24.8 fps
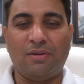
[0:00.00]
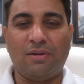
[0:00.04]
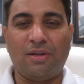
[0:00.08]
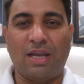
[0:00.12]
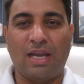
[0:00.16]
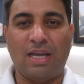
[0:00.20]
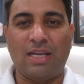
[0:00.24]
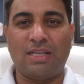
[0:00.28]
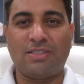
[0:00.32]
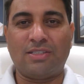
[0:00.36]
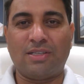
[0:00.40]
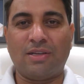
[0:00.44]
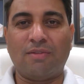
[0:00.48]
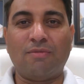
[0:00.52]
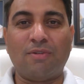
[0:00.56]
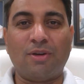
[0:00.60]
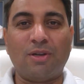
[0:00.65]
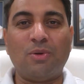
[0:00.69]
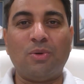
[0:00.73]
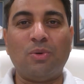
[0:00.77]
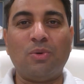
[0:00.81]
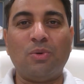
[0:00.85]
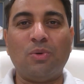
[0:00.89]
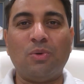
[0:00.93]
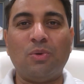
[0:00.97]
as someone
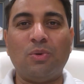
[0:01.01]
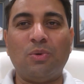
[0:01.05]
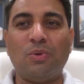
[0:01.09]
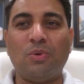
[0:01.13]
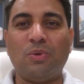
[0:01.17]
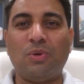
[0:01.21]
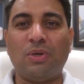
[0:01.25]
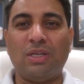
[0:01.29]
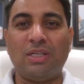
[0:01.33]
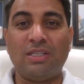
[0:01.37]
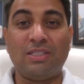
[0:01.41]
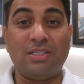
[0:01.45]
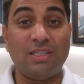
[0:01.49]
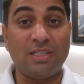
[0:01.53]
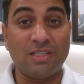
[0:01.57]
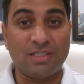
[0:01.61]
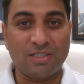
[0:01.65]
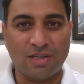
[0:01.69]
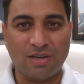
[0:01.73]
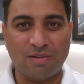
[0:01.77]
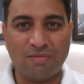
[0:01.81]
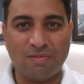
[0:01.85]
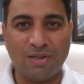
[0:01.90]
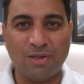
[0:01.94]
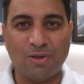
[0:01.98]
who is
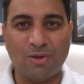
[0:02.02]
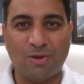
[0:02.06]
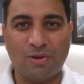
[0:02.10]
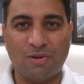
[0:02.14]
deserving